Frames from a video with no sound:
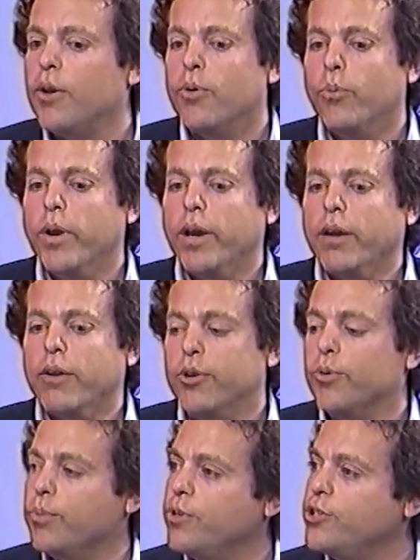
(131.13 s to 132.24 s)
where you
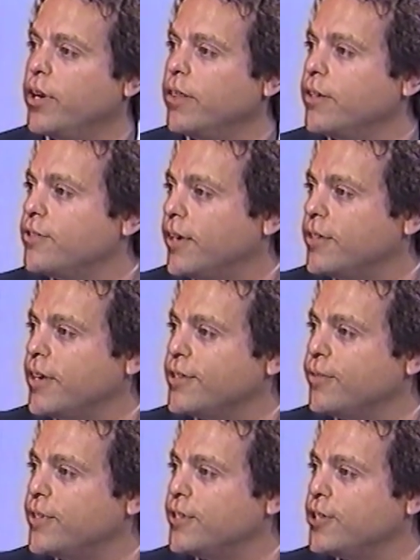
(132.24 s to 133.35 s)
would appreciate this as
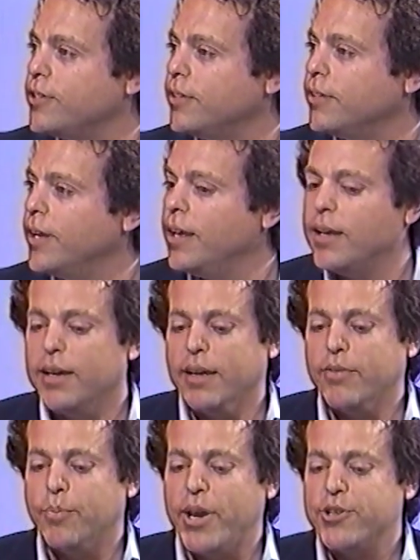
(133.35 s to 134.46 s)
a physician,
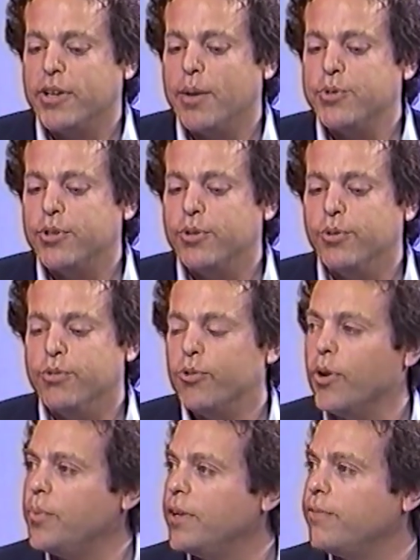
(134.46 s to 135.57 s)
if a patient comes to you who
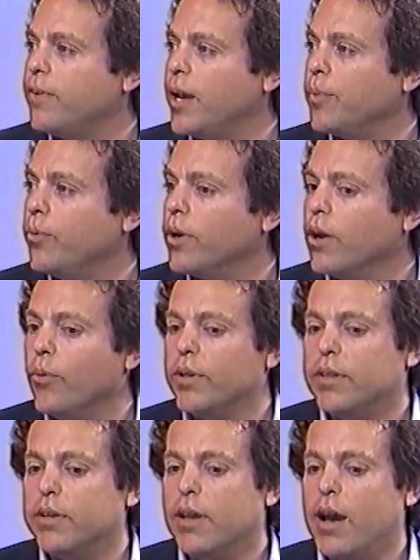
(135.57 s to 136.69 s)
grew up in a family where going
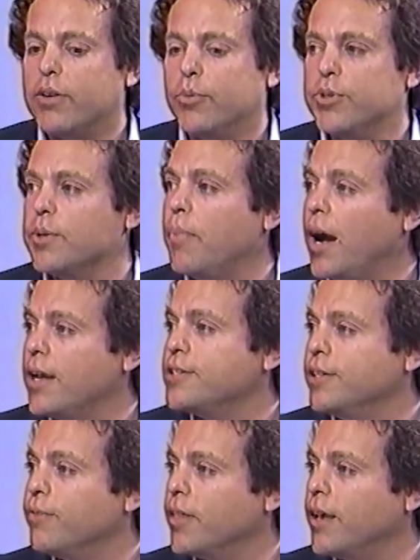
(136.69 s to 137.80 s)
to the doctor was a
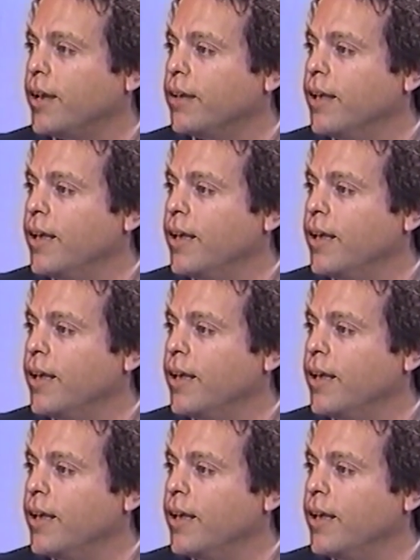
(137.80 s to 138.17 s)
positive thing,